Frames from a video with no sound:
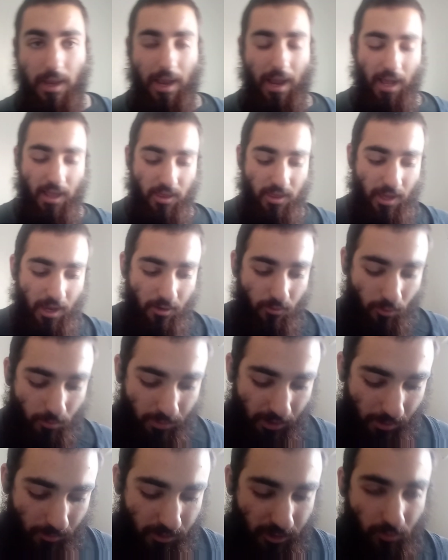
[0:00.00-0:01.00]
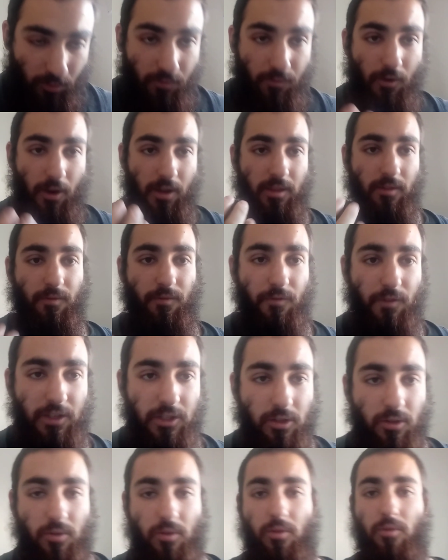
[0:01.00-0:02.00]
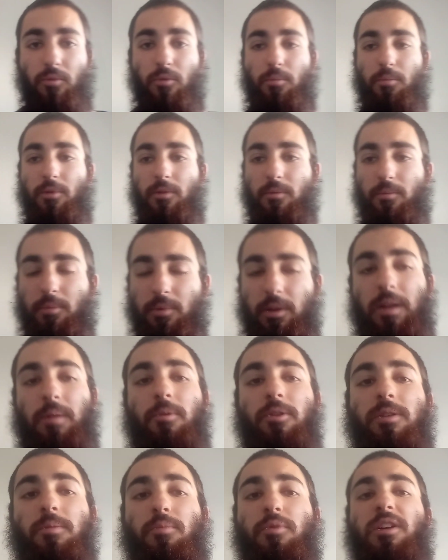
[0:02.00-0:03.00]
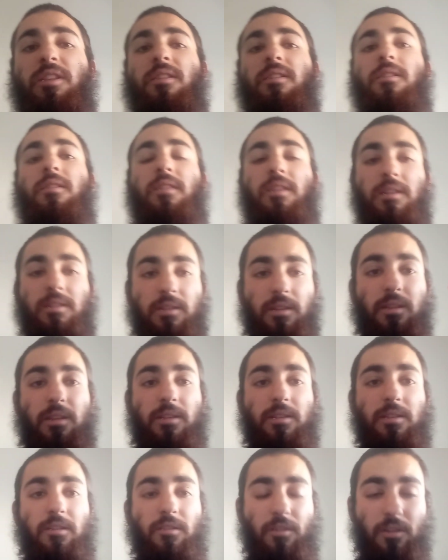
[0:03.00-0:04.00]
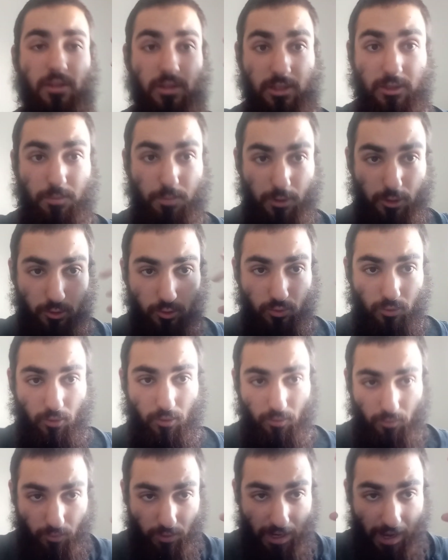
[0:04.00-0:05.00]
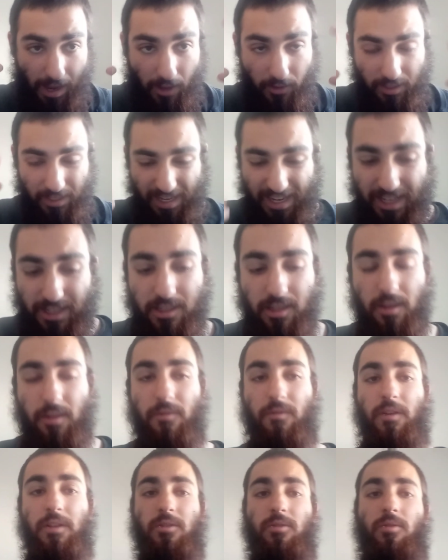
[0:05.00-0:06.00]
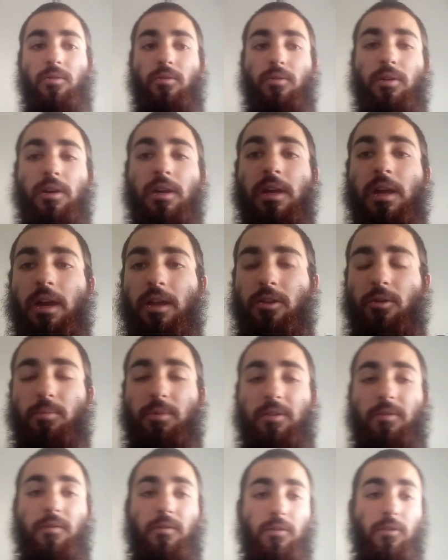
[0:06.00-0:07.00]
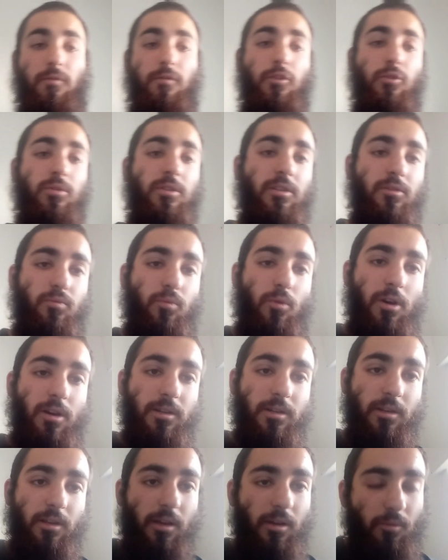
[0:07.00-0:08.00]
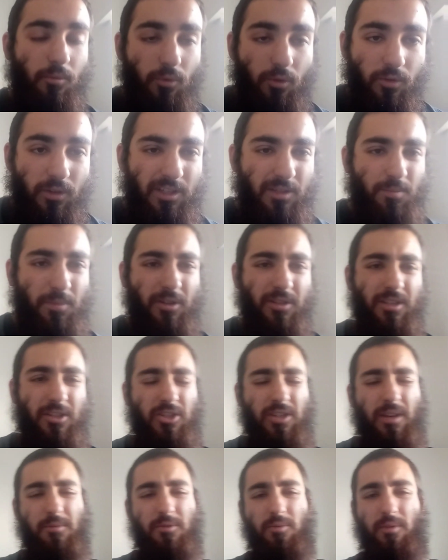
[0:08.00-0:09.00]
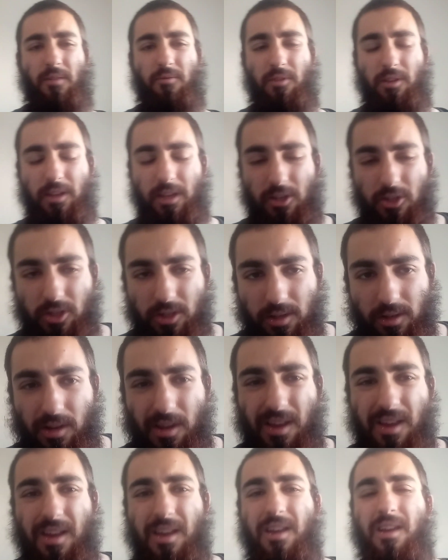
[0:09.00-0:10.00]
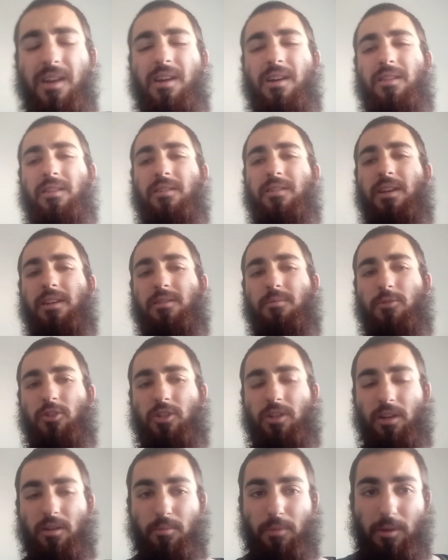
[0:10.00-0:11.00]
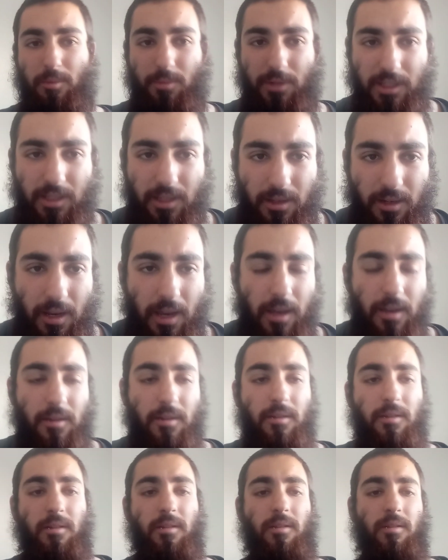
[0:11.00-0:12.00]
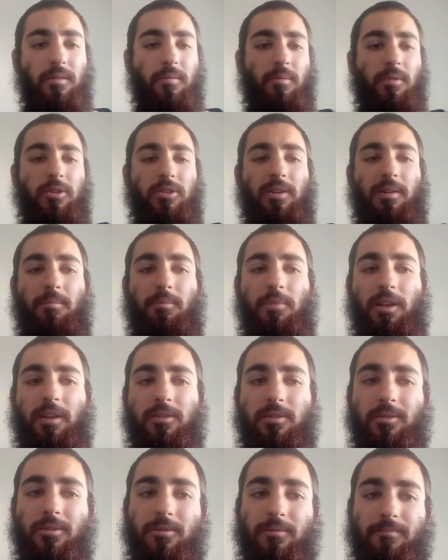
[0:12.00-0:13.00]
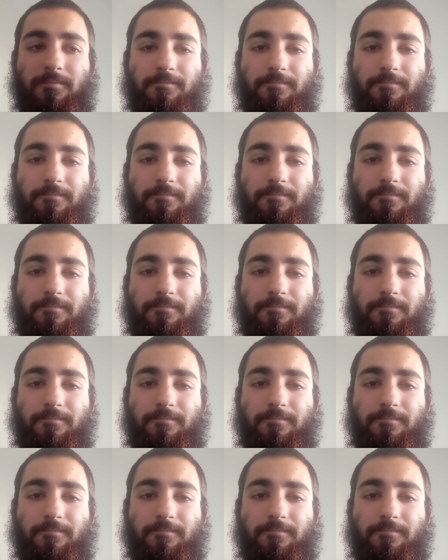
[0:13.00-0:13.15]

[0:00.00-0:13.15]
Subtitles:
And then we'll be able to refine the physical. We'll be able to bring this spiritual reality into the physical. It'll be fused as one. We'll experience Hashem's revelation in the days of Mashiach, maybe today. Hashem bless you.